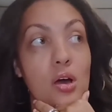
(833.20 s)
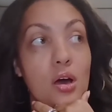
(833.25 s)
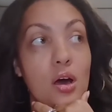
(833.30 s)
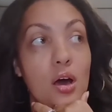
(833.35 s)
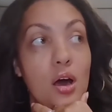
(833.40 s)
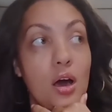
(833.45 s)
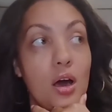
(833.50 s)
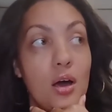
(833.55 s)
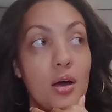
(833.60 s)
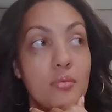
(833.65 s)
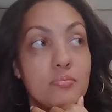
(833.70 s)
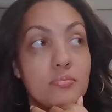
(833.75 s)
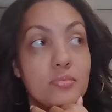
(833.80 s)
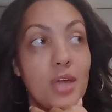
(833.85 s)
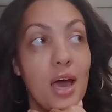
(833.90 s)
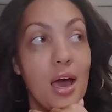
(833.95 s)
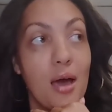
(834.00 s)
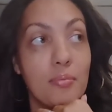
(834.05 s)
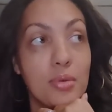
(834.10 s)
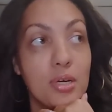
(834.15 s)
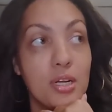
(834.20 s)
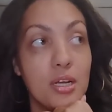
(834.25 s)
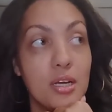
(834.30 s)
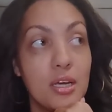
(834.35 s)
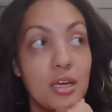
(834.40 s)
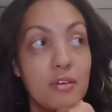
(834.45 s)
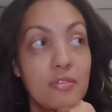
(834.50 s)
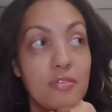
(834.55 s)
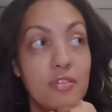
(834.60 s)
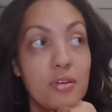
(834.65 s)
I'm gonna
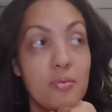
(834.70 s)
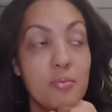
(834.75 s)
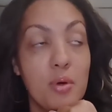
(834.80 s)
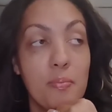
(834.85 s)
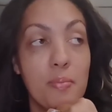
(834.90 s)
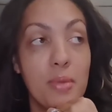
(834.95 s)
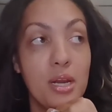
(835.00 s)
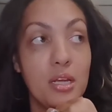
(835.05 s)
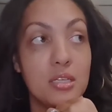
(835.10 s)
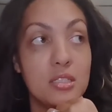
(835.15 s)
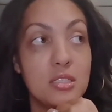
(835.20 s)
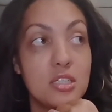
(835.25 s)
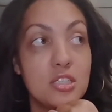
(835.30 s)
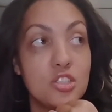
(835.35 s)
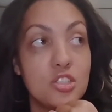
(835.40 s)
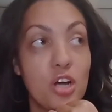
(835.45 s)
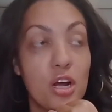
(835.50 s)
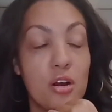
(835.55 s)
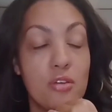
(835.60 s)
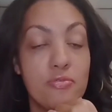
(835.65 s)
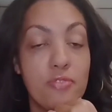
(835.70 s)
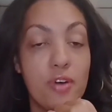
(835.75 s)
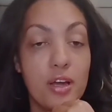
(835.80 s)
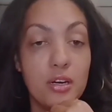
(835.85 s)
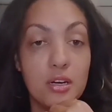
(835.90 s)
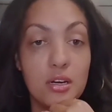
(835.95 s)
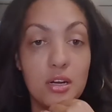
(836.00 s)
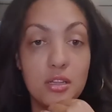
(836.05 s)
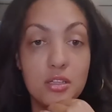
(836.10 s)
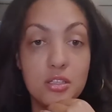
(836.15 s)
give them a minute to try to find
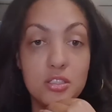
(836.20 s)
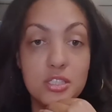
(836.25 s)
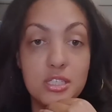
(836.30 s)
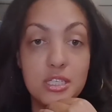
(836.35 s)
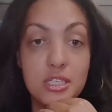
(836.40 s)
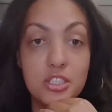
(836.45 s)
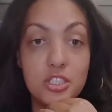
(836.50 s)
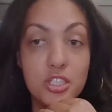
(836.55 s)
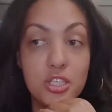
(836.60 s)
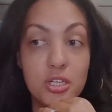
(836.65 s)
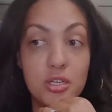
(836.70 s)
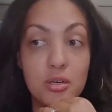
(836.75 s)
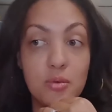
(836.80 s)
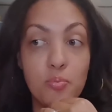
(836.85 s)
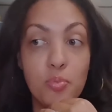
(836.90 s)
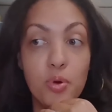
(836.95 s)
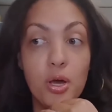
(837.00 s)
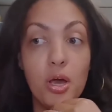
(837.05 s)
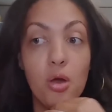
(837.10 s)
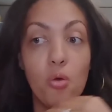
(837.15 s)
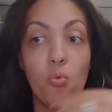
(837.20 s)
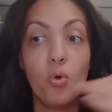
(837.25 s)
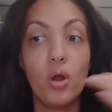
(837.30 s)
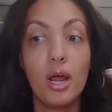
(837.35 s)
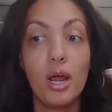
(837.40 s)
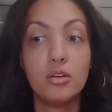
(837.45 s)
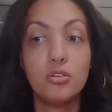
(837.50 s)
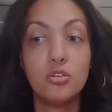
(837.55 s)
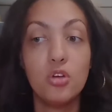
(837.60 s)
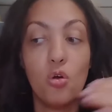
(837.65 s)
another teacher, but what
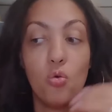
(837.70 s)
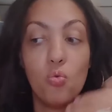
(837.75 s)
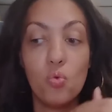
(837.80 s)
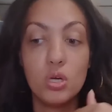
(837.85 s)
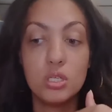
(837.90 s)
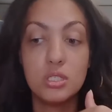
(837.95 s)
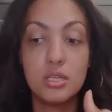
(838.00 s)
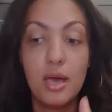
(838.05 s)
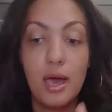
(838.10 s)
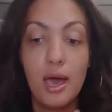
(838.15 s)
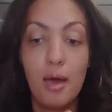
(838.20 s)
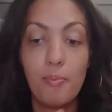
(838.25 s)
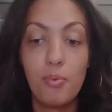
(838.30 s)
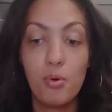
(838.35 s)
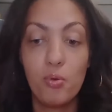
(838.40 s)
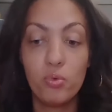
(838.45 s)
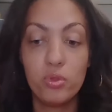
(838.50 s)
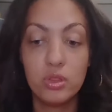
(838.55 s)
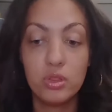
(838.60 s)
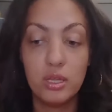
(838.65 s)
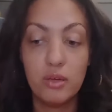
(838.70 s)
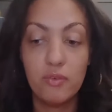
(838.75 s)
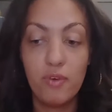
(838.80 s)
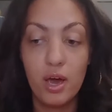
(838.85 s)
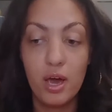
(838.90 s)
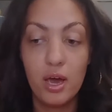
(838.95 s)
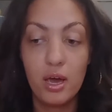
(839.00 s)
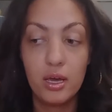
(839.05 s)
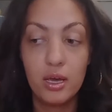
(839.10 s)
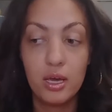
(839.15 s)
I don't want to happen with
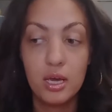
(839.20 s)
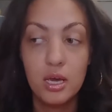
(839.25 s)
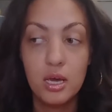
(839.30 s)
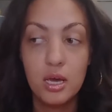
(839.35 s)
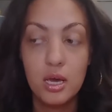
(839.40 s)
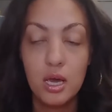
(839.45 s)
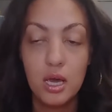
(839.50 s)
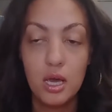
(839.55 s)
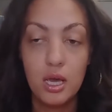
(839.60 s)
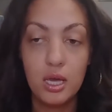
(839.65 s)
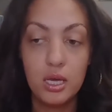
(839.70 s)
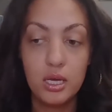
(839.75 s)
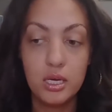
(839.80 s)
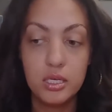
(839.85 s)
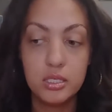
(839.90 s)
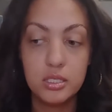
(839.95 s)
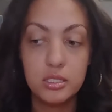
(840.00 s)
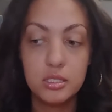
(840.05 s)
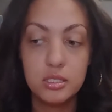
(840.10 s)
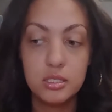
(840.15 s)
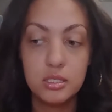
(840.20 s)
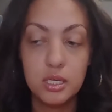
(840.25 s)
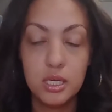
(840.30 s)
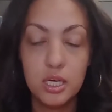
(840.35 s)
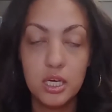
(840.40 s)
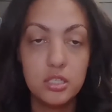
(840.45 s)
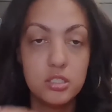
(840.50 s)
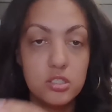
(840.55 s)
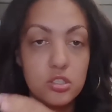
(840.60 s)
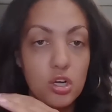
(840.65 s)
Levi is
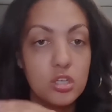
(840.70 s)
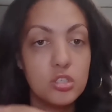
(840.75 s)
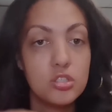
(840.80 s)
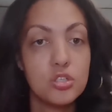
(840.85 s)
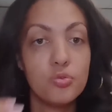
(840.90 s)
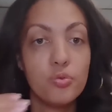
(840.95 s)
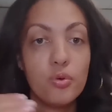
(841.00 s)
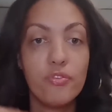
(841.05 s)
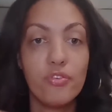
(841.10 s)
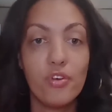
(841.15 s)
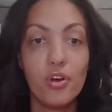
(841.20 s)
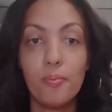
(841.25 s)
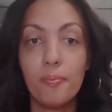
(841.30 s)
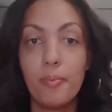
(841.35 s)
he start to revert